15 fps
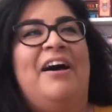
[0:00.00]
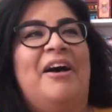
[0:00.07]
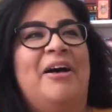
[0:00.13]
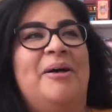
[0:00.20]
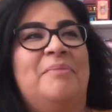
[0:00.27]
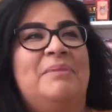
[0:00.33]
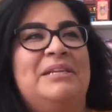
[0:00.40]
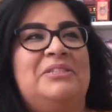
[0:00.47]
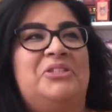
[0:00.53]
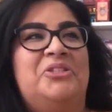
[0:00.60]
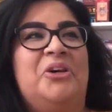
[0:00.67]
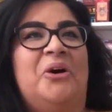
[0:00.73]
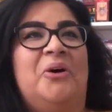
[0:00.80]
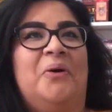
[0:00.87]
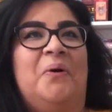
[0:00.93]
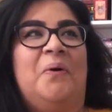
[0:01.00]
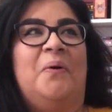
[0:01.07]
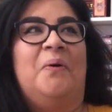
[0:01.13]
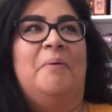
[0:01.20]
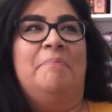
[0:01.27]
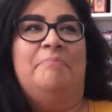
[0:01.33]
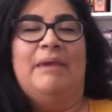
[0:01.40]
um,
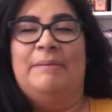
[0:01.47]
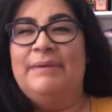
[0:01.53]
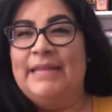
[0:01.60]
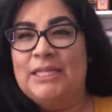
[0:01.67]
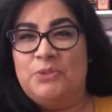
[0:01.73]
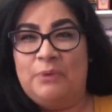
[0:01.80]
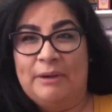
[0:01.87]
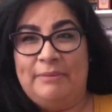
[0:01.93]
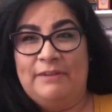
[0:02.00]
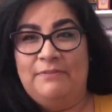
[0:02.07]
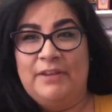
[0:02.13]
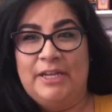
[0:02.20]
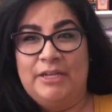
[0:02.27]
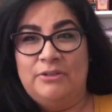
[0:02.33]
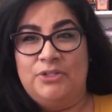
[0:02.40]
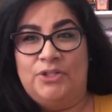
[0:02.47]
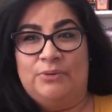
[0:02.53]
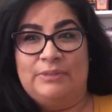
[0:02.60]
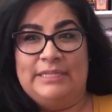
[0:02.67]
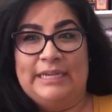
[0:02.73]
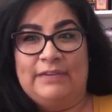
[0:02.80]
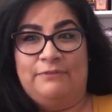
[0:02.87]
so maybe that's why my videos
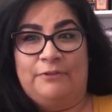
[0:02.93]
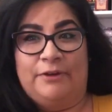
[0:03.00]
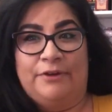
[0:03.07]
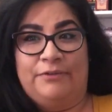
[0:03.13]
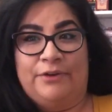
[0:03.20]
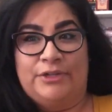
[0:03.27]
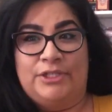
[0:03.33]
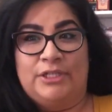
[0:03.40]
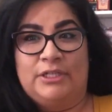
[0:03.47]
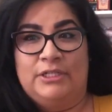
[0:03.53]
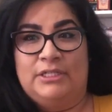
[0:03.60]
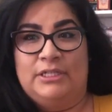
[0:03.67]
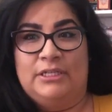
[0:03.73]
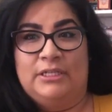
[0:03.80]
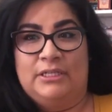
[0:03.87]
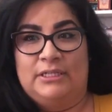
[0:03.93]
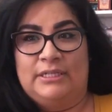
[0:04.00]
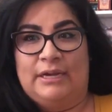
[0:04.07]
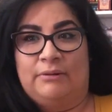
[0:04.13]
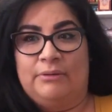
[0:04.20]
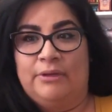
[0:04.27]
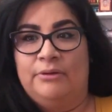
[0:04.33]
don't take forever to, to
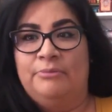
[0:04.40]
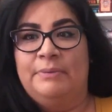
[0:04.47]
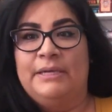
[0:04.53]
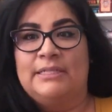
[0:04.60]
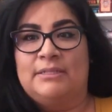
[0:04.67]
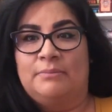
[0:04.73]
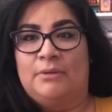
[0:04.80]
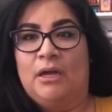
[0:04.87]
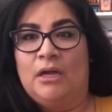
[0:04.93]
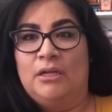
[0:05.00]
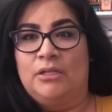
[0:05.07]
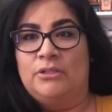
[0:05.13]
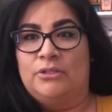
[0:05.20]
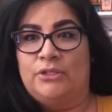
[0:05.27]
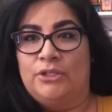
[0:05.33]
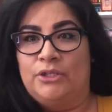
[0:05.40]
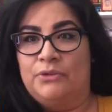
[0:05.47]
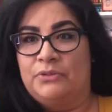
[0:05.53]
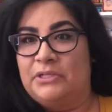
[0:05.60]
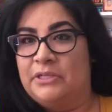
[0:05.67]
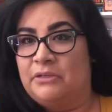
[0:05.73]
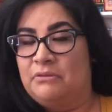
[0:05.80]
download because I'm not
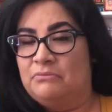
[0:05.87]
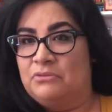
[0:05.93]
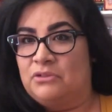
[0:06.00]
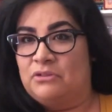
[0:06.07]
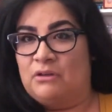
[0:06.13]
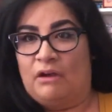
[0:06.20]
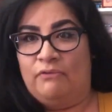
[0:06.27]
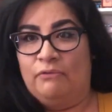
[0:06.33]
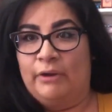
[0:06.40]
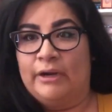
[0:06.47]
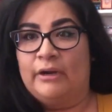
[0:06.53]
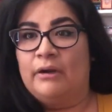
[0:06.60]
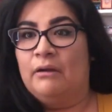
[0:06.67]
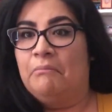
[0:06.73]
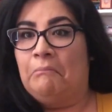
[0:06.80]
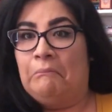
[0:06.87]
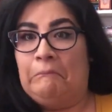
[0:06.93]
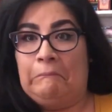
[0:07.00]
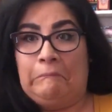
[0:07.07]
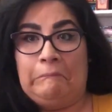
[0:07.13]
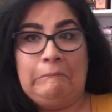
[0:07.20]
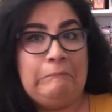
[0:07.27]
using software.
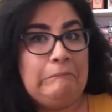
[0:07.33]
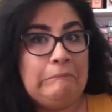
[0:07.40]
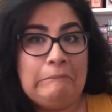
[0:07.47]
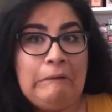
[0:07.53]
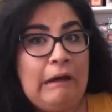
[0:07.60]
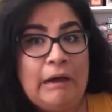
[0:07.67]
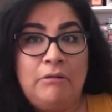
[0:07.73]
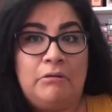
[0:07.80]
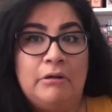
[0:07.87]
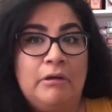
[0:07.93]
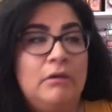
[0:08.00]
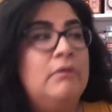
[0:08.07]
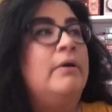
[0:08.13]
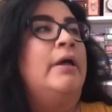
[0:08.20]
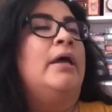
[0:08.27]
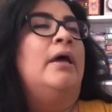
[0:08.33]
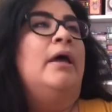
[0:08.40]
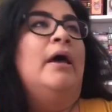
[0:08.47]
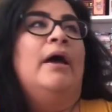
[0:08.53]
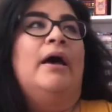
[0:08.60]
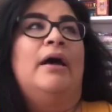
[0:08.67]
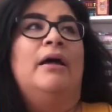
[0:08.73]
I don't know.
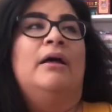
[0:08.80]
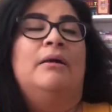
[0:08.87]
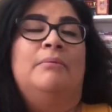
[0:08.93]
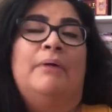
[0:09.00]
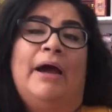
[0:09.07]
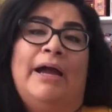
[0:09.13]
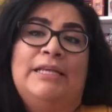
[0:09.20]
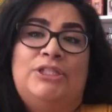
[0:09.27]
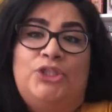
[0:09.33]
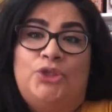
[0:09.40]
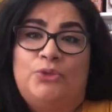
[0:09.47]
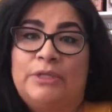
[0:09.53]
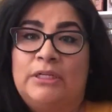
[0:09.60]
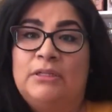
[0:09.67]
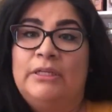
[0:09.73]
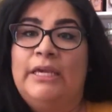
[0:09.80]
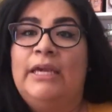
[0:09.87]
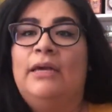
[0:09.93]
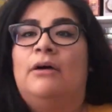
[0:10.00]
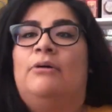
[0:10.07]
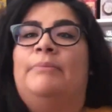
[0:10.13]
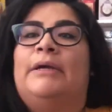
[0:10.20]
Um, I
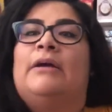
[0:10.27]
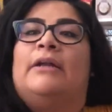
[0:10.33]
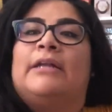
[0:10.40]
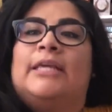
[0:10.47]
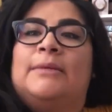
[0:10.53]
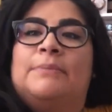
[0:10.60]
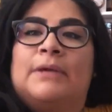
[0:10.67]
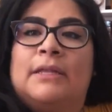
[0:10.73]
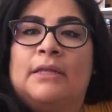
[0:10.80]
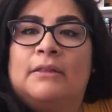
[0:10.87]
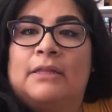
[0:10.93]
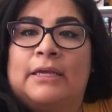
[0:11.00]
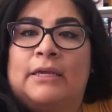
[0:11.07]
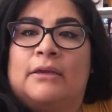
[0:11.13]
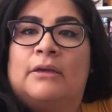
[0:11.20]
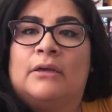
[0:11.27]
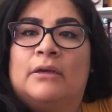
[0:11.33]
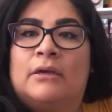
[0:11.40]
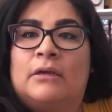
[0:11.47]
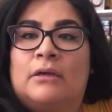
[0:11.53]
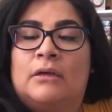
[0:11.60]
strictly, oh my God, I keep getting like